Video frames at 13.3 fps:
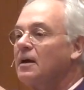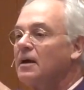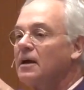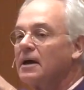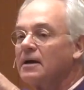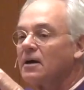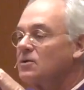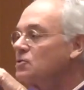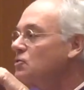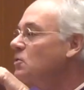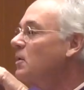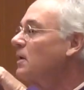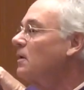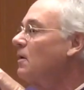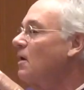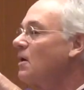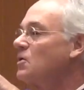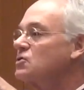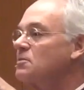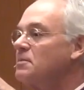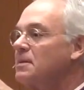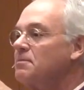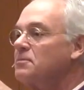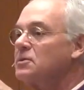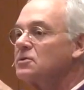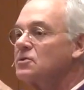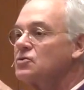and our two at-large
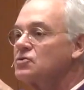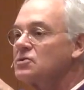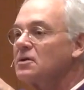members,